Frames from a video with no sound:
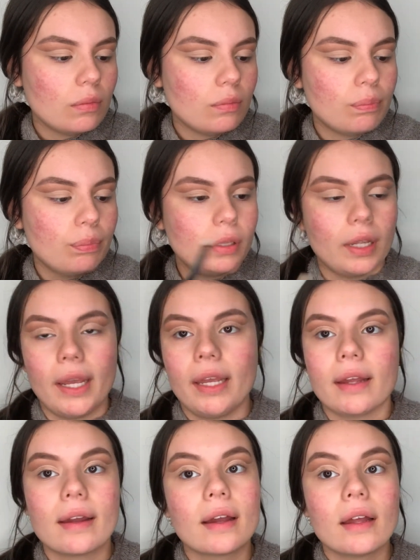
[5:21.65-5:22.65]
blank
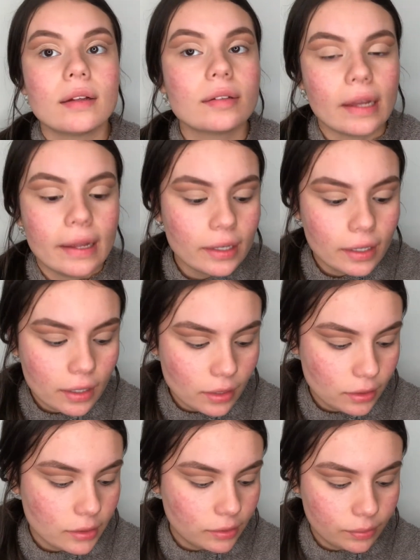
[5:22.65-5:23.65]
kind of
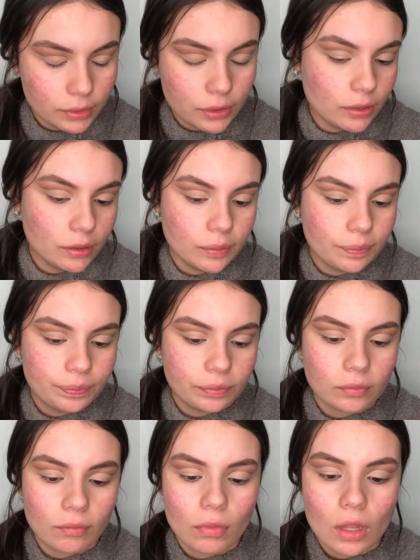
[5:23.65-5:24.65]
color, I don't know.
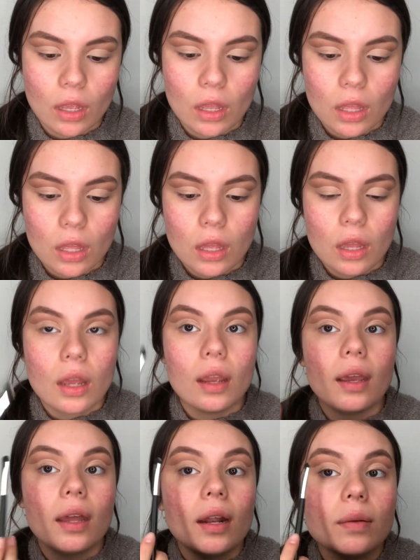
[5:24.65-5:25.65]

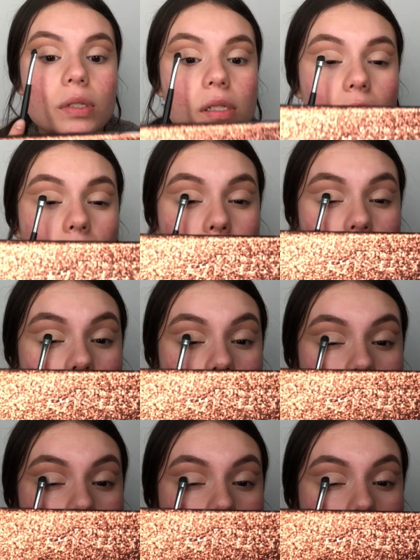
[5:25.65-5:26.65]
And I'm just gonna be
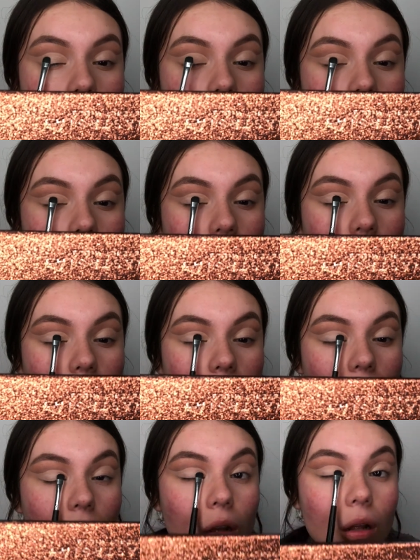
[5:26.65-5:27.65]
patting that
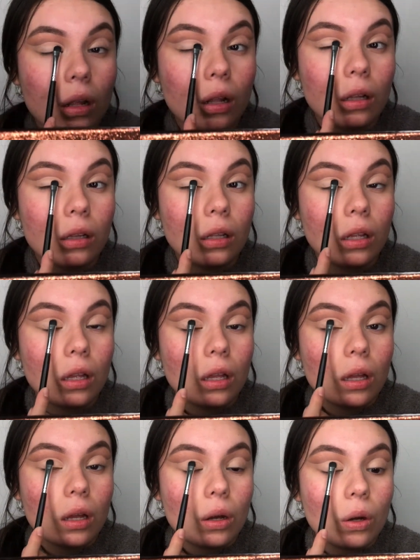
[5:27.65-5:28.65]
all
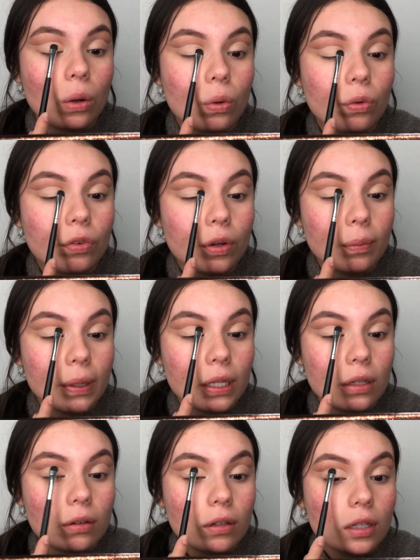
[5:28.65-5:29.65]
over my
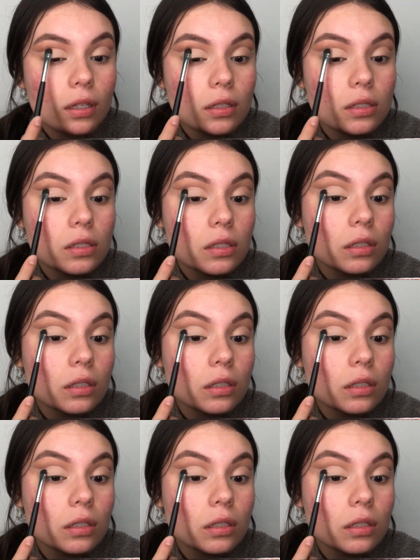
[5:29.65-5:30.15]
crease,